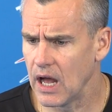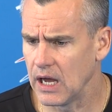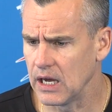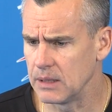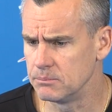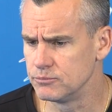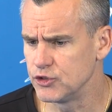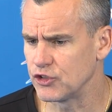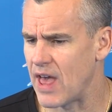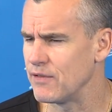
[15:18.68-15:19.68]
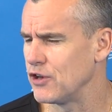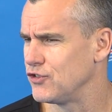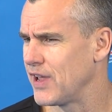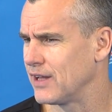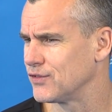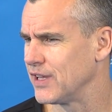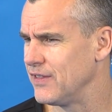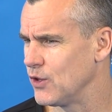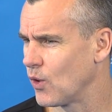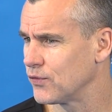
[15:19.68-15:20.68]
um, just having a chance
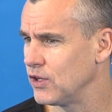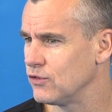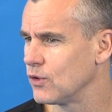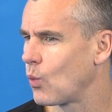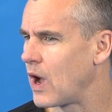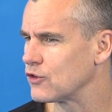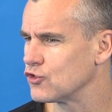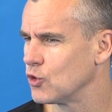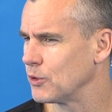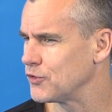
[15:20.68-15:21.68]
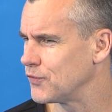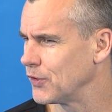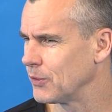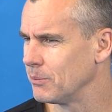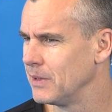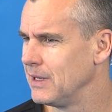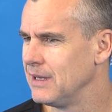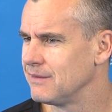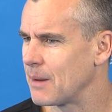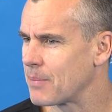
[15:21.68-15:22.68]
in the off season to watch so much film
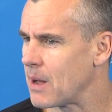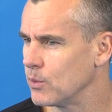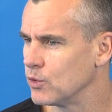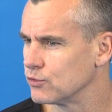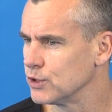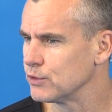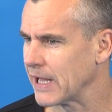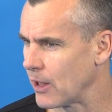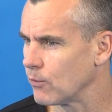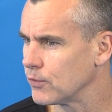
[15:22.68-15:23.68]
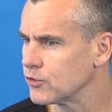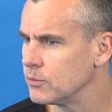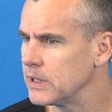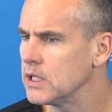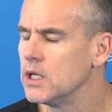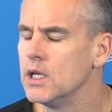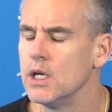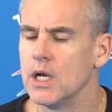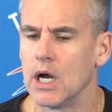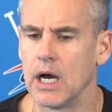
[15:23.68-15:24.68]
that probably was really, really helpful to me.
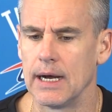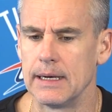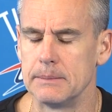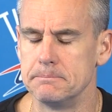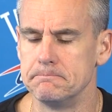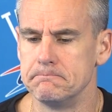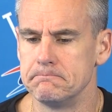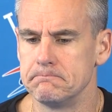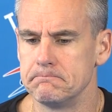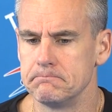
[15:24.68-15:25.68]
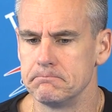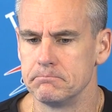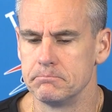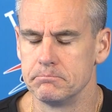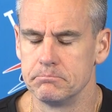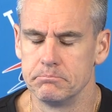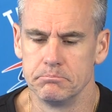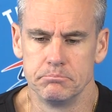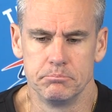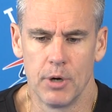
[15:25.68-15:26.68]
Um,
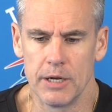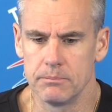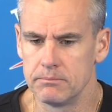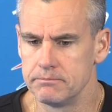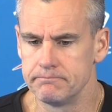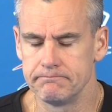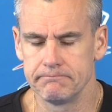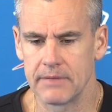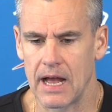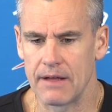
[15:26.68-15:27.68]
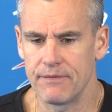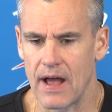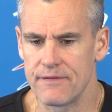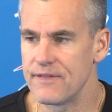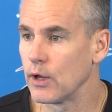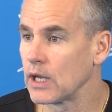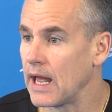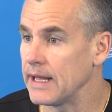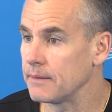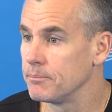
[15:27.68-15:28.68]
but I, I, felt
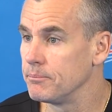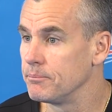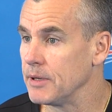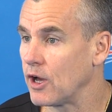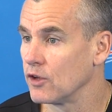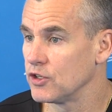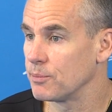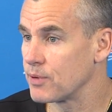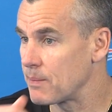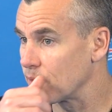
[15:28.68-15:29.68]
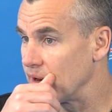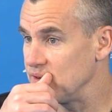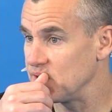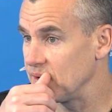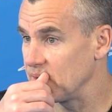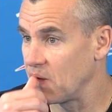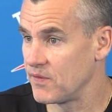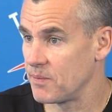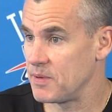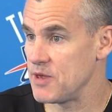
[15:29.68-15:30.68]
like because of the preparation
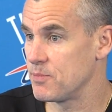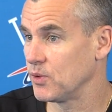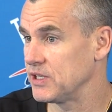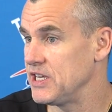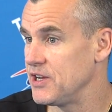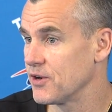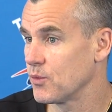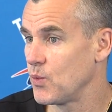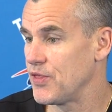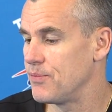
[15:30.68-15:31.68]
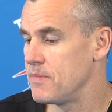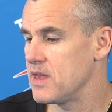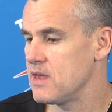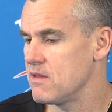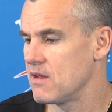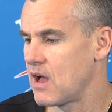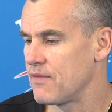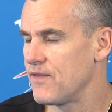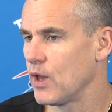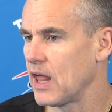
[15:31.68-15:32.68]
of the people here with me, I
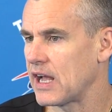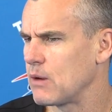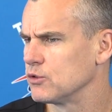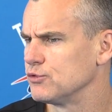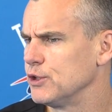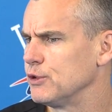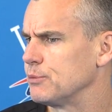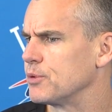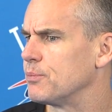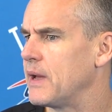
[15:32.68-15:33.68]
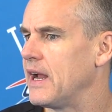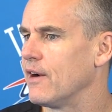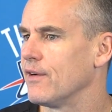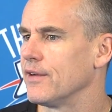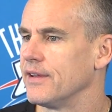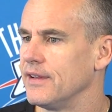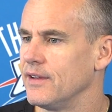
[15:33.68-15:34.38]
felt like I was really, really prepared